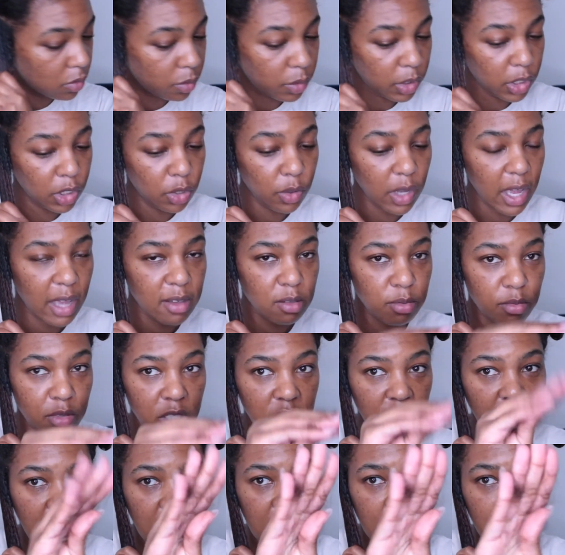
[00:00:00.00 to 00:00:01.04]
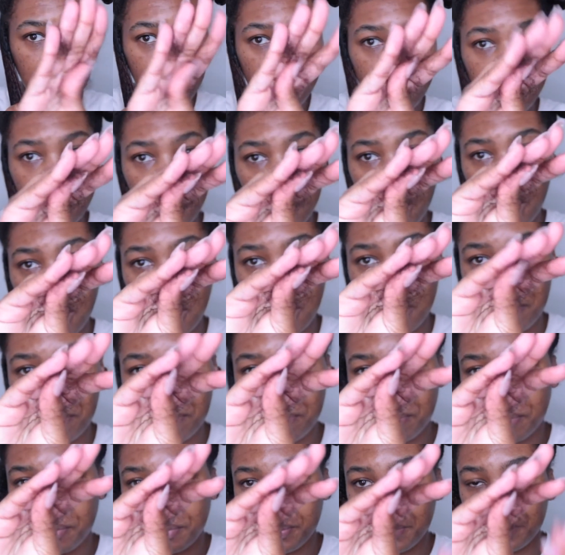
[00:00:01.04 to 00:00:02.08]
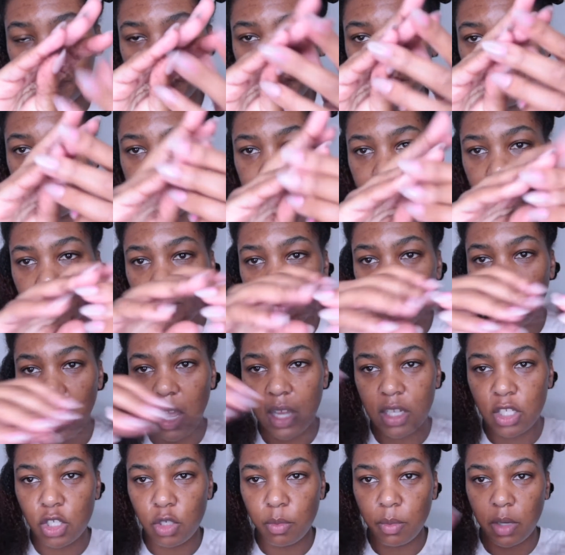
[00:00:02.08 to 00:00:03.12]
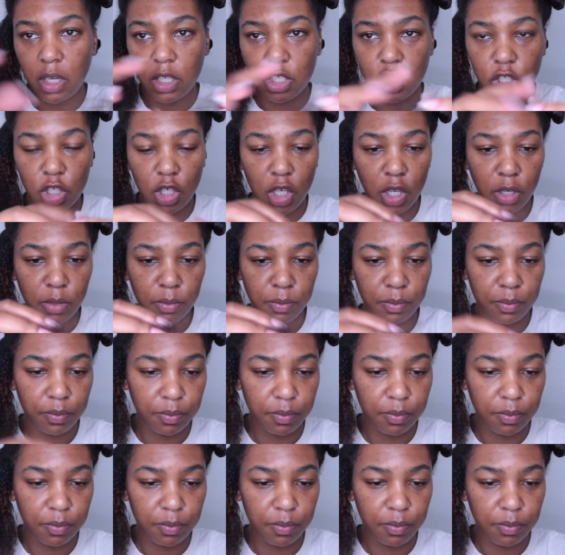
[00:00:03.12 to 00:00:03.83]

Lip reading: We do have some shedding, but not too much, you know.